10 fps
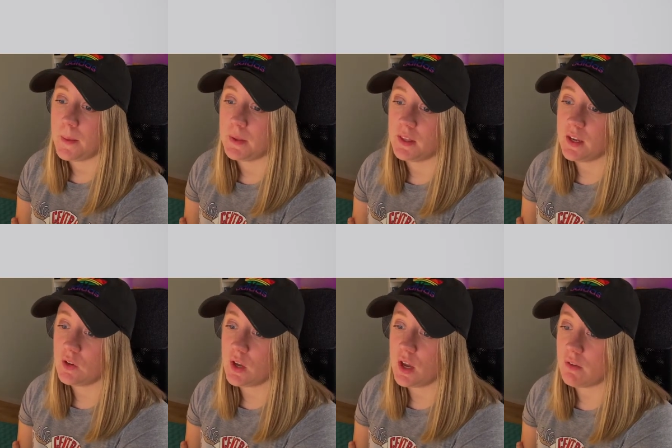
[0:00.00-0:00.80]
But
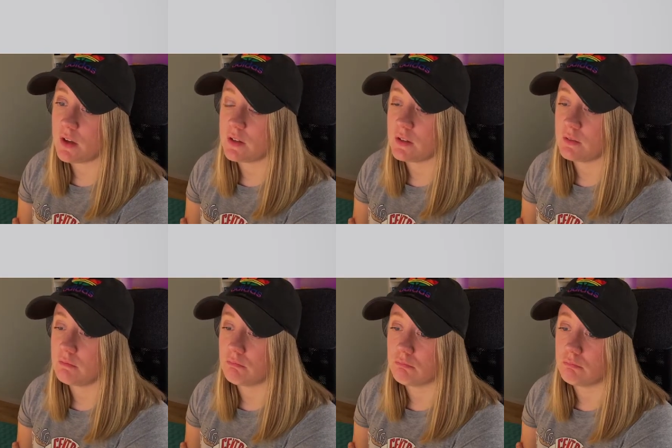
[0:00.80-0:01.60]
here you have a
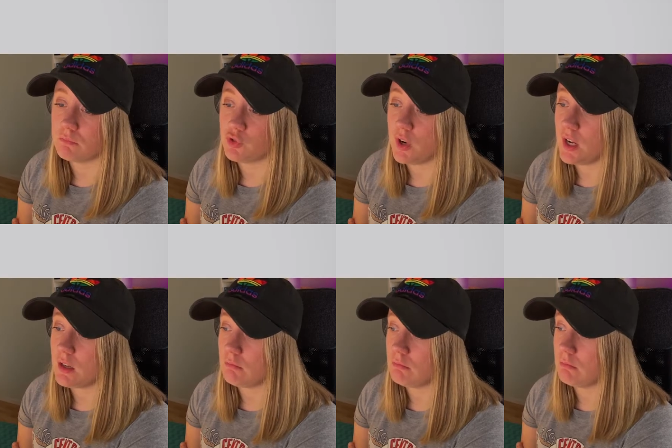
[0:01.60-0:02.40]

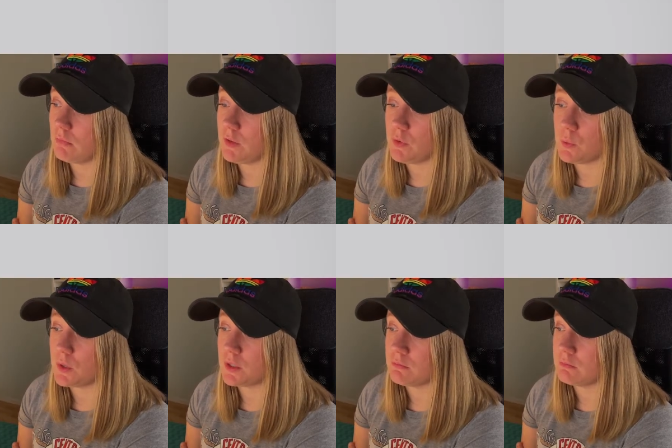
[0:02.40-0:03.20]
trial if you
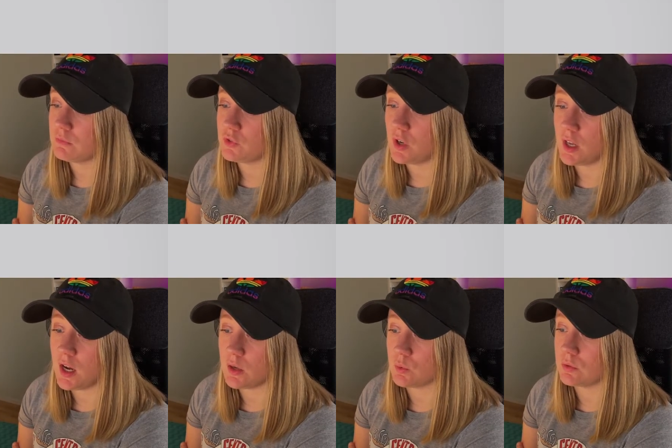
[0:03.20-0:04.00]
want to try
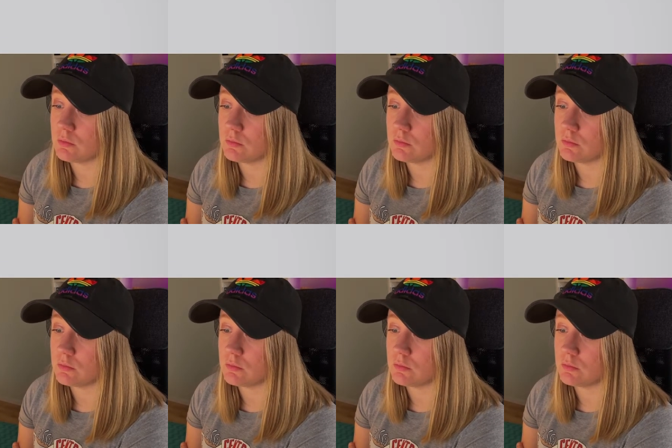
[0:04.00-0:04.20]
it out.